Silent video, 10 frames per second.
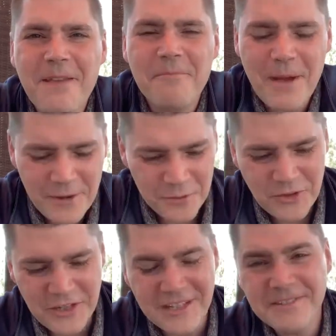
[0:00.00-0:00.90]
Meadow
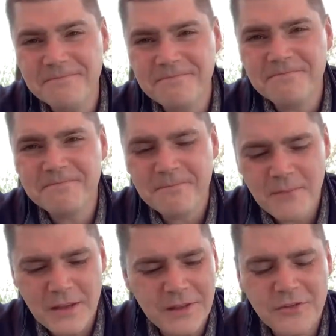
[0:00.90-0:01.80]
tea
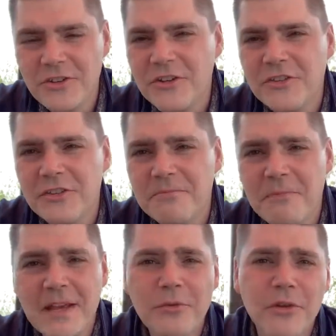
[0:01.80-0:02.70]
is just
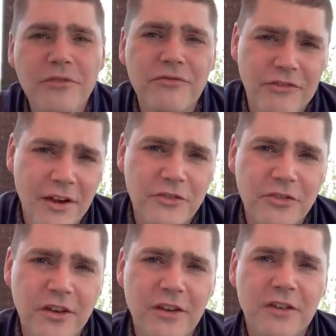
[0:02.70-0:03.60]
made with
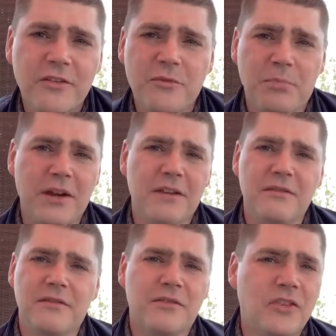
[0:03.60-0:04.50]
fresh
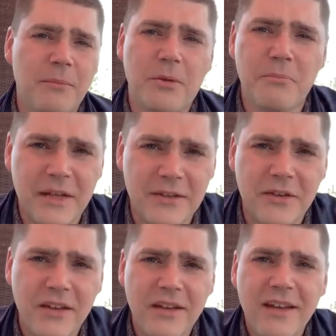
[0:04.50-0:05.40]
spring and summer
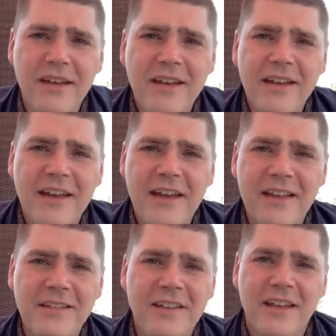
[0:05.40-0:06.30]
mint,
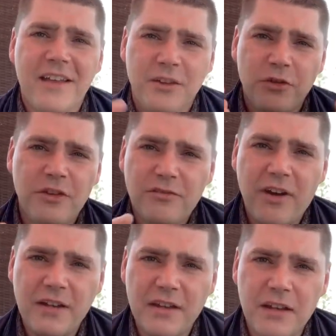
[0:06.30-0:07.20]
and you can
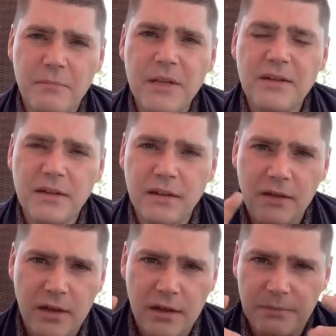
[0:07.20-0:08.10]
find the mint
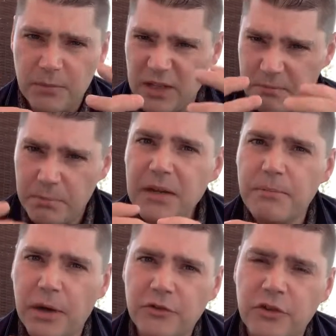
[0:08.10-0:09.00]
in big
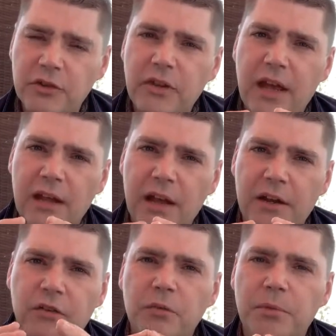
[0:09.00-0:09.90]
bunches at a lot
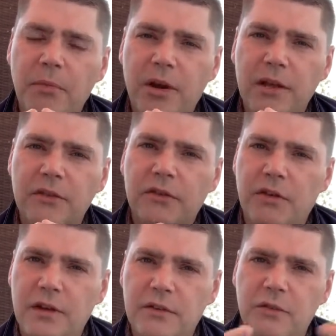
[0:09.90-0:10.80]
of supermarkets
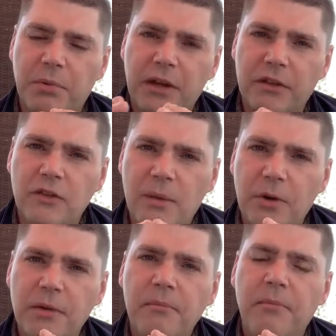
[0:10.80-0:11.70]
during spring and
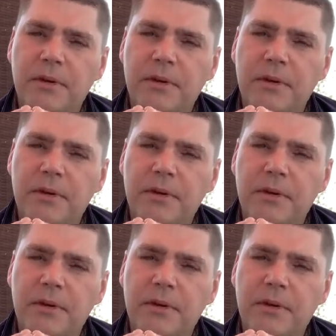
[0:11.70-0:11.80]
summer,